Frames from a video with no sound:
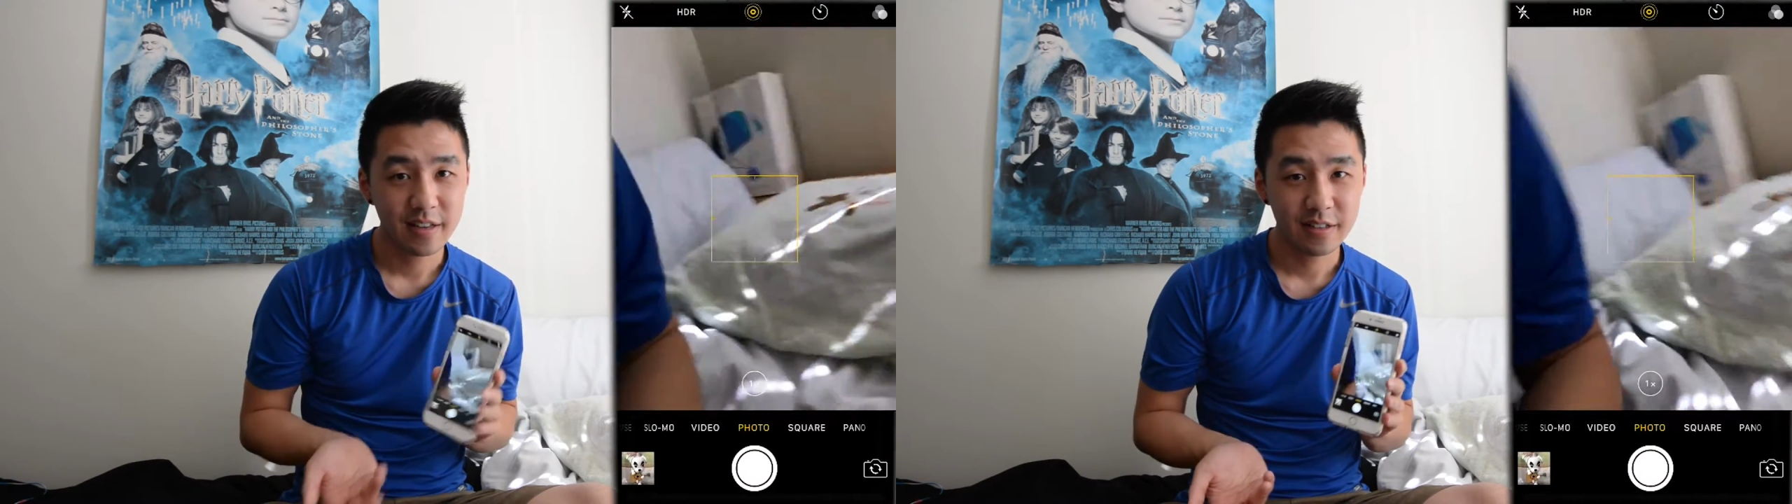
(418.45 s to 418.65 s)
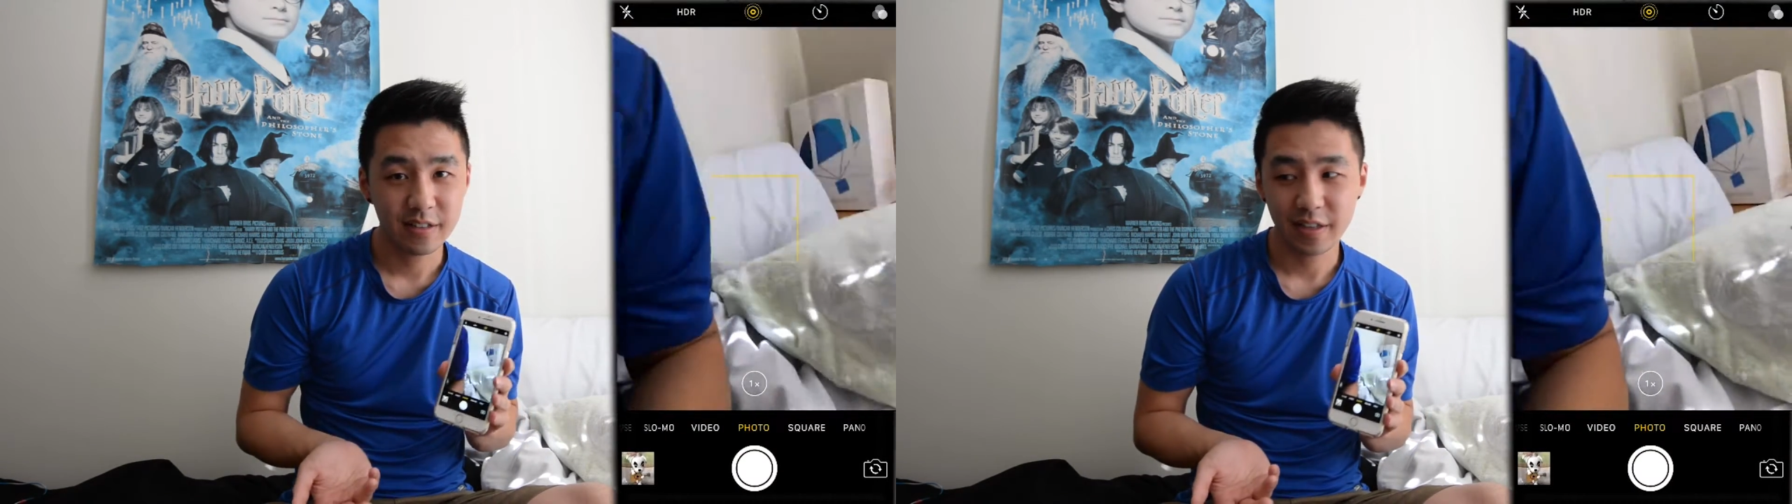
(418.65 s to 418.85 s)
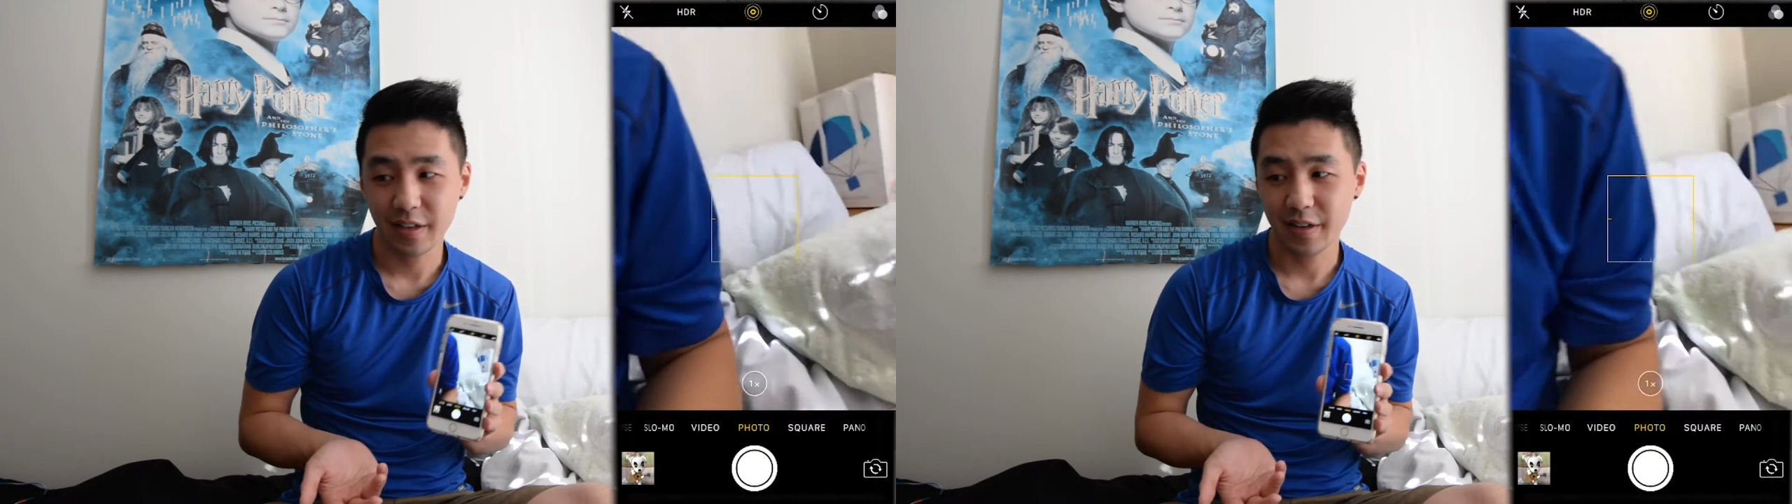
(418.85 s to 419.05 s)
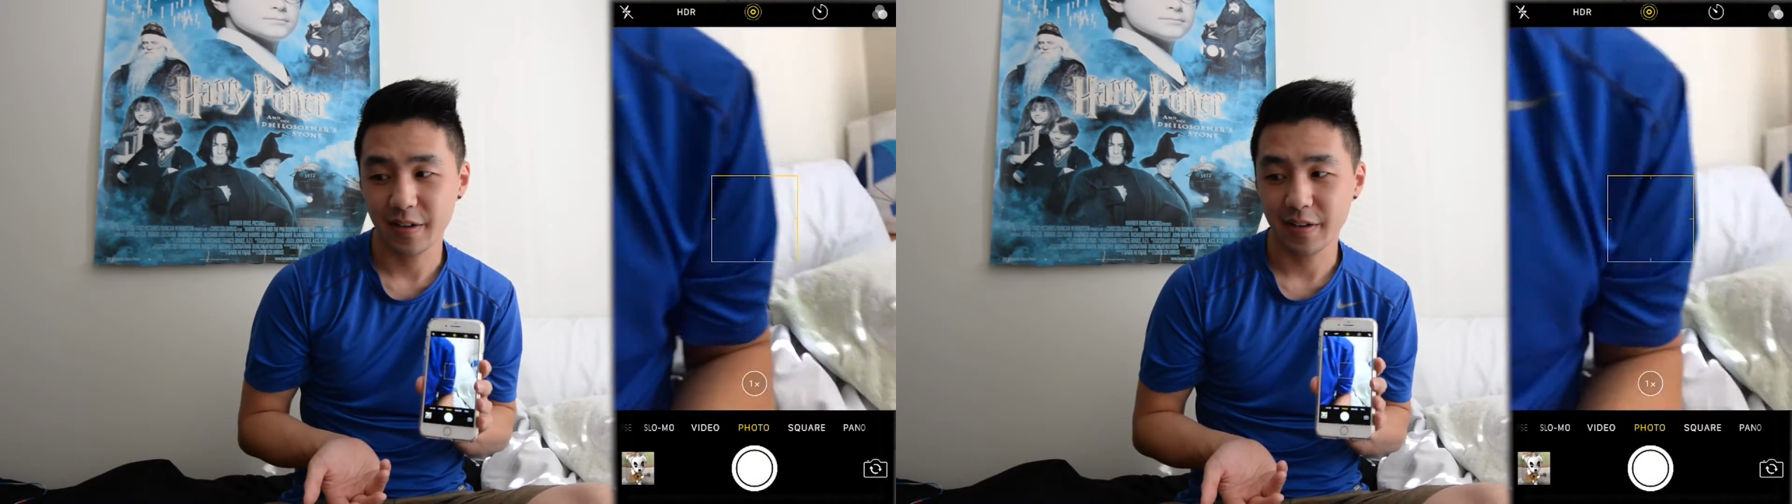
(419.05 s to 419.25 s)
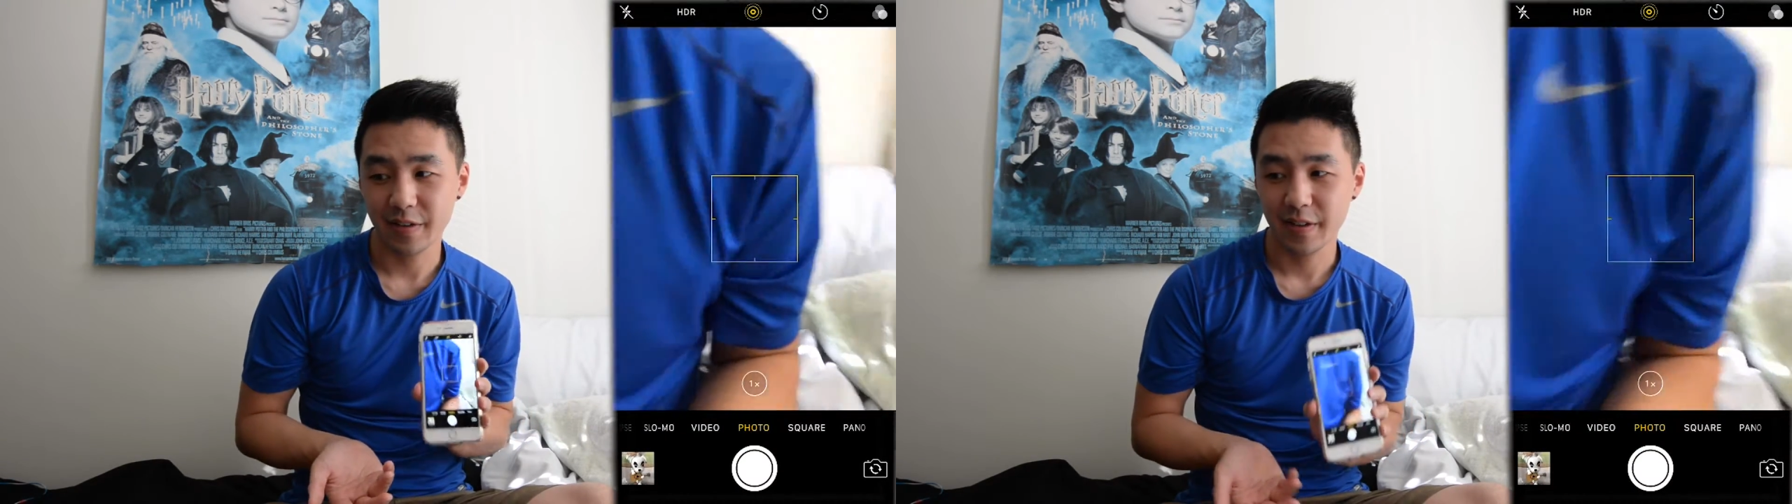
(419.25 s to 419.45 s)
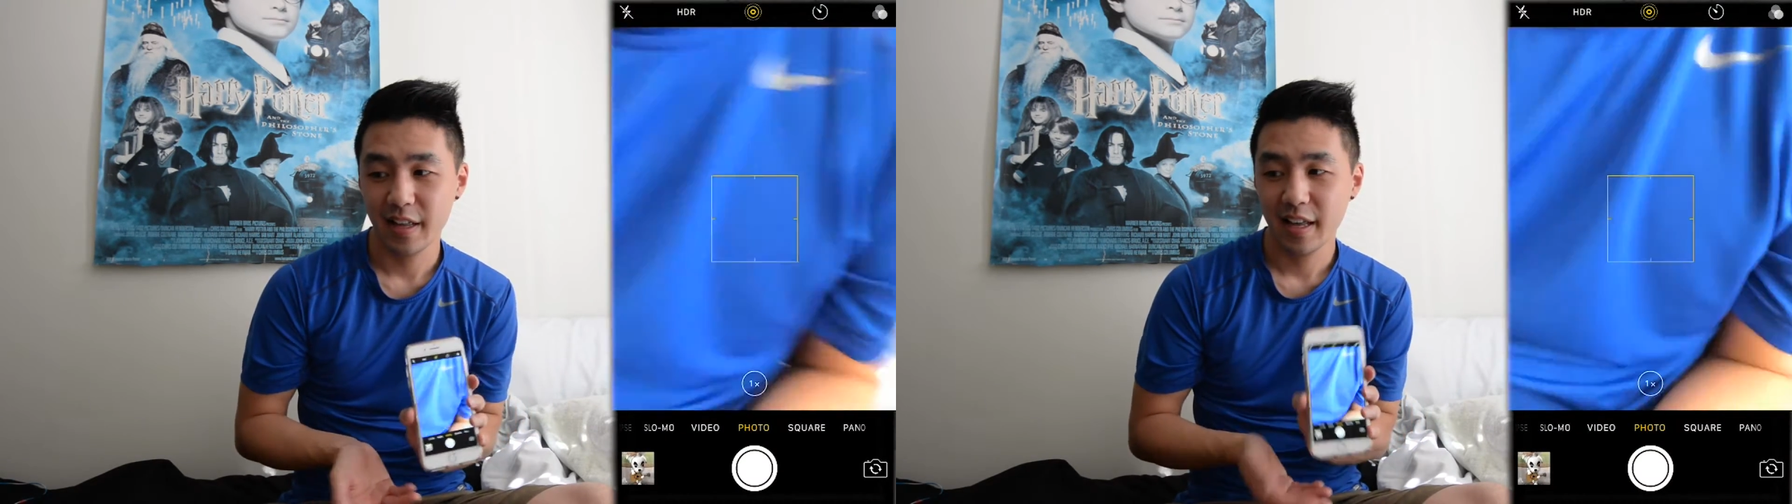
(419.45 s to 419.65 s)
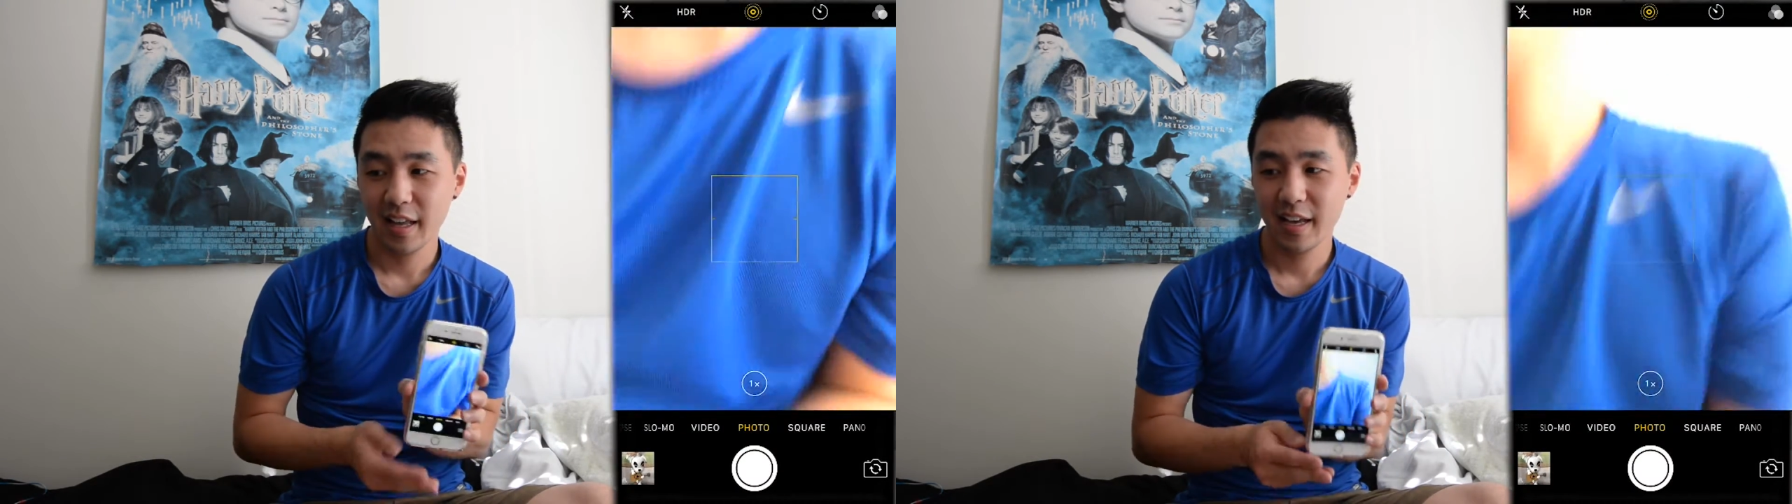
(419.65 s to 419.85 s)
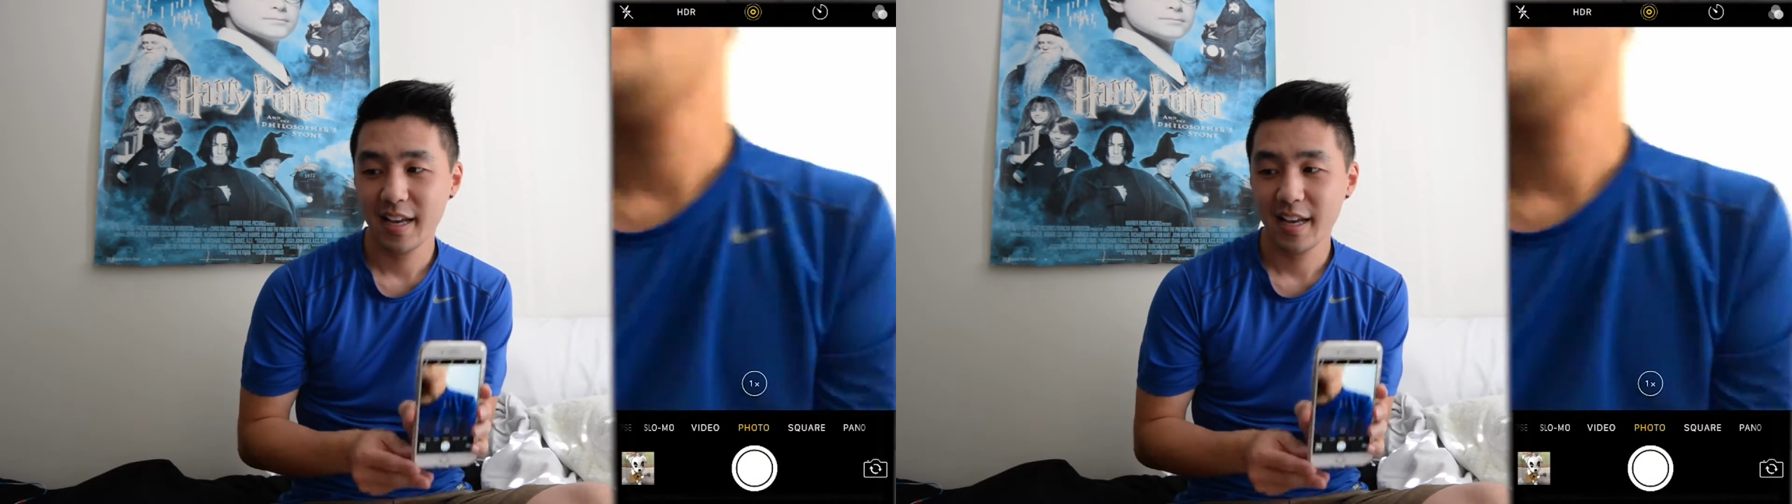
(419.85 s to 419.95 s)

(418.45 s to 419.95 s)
So, hey,